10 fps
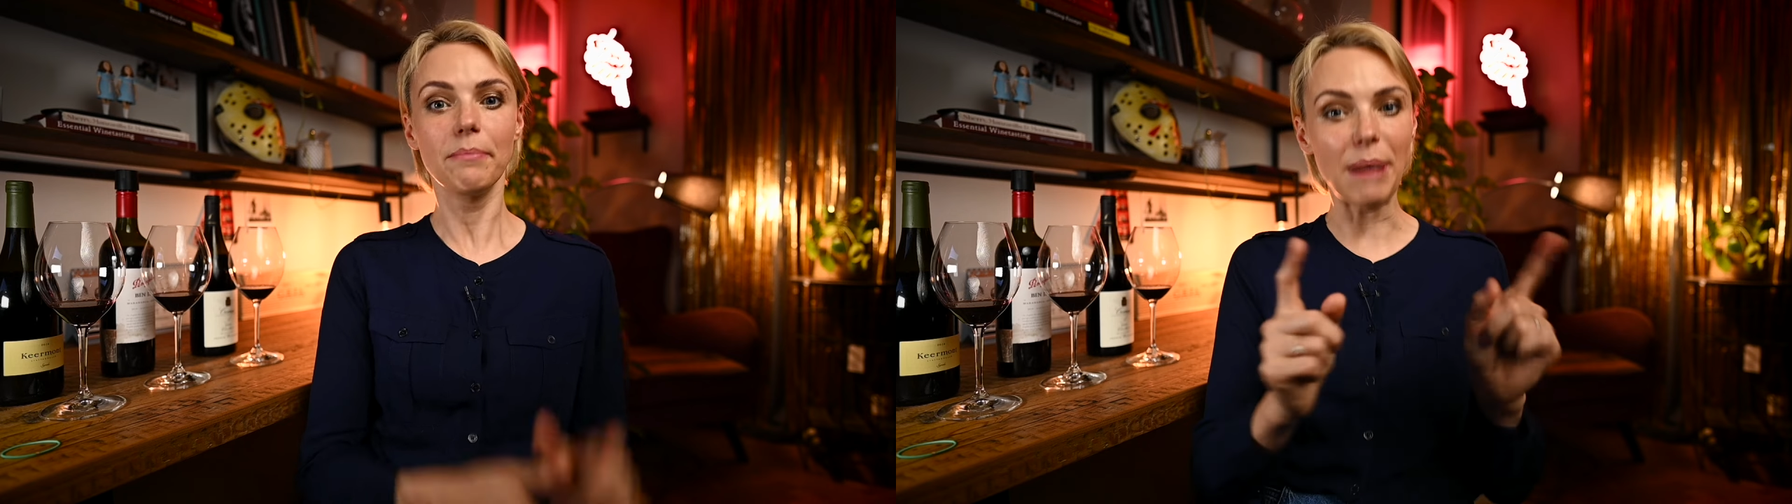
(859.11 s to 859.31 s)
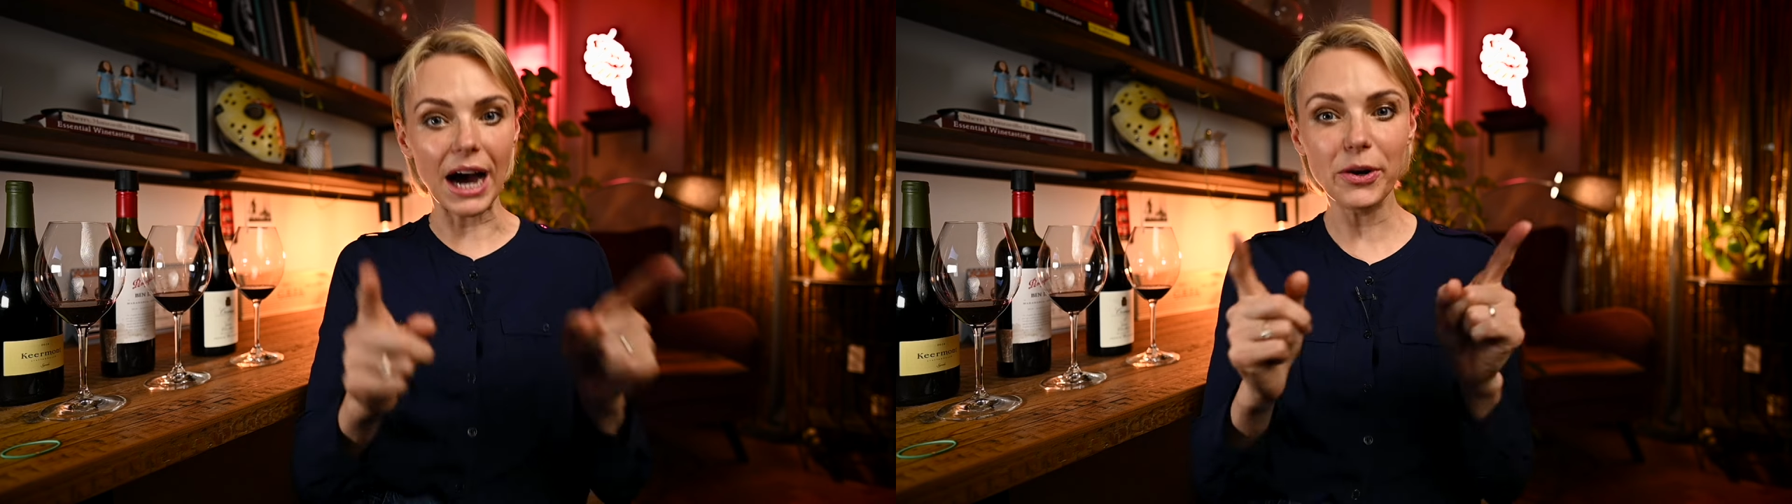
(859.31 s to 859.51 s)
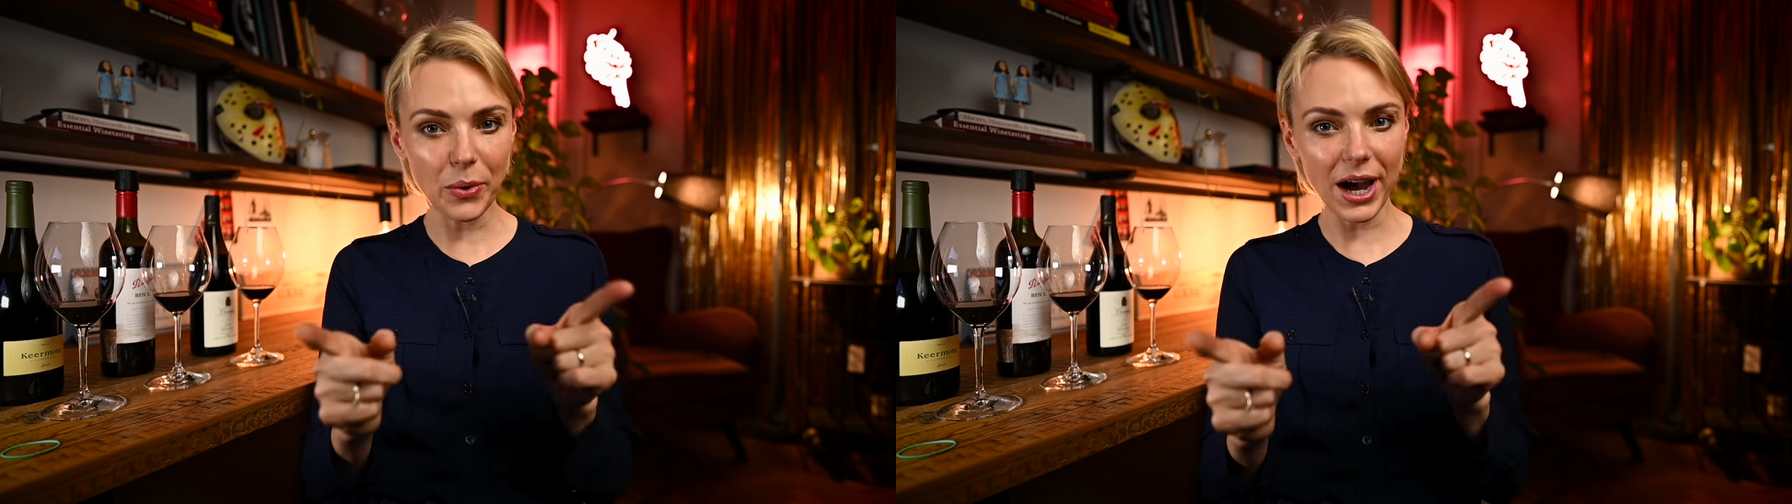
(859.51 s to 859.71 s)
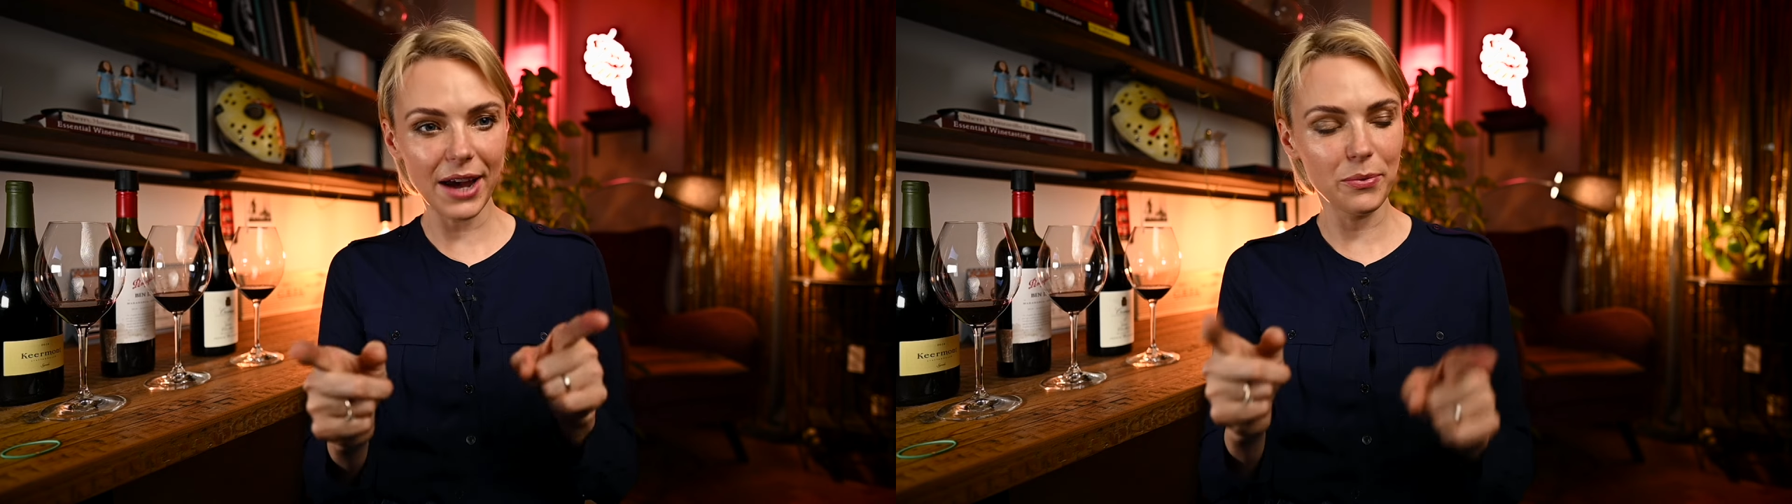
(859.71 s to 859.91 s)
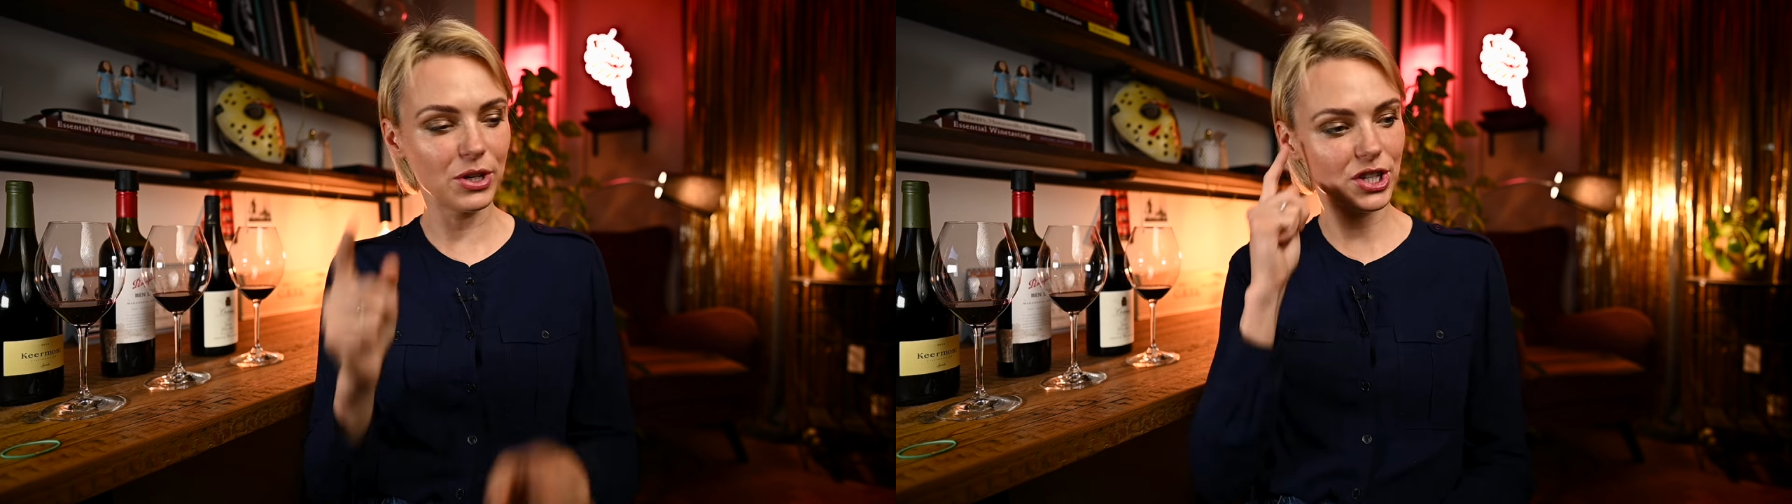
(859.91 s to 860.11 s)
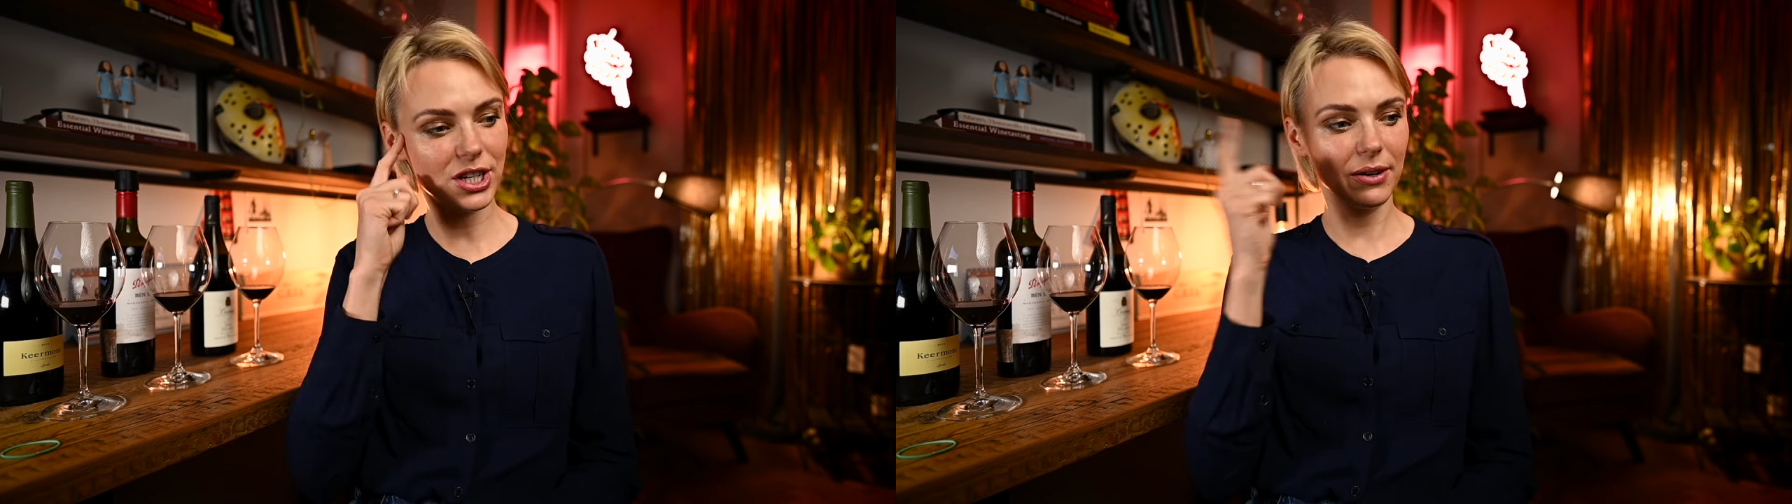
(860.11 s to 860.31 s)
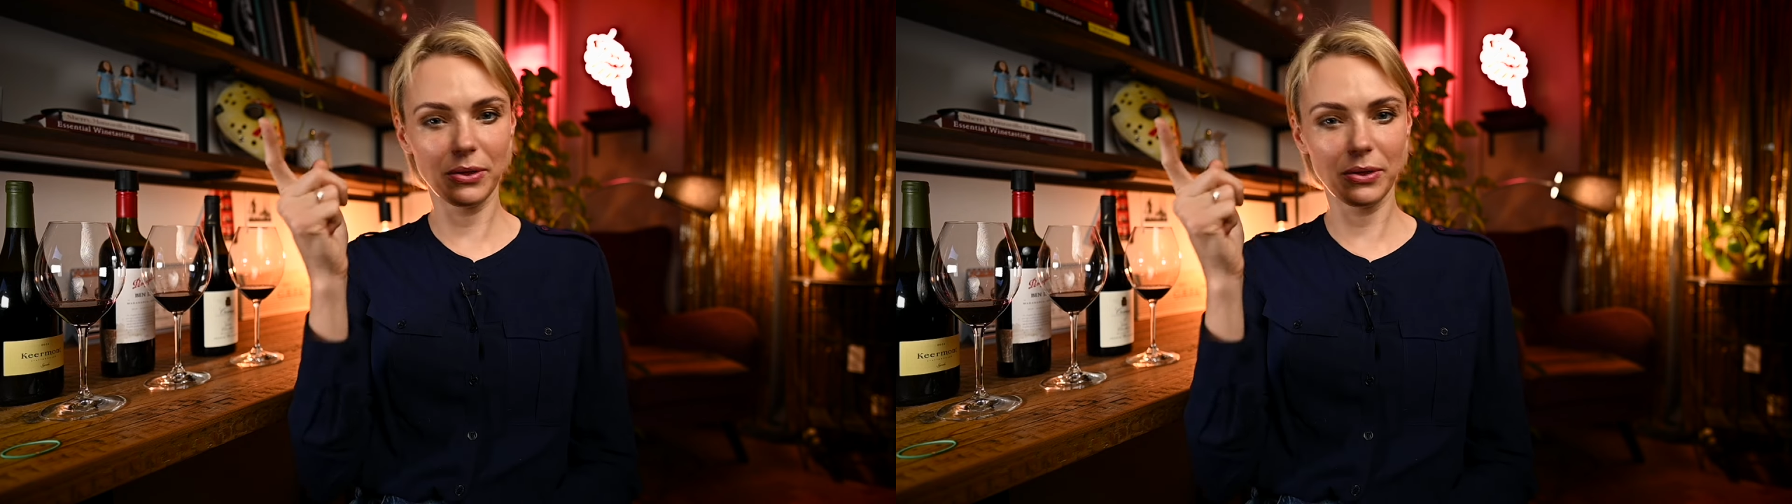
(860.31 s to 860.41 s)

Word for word: by the way, which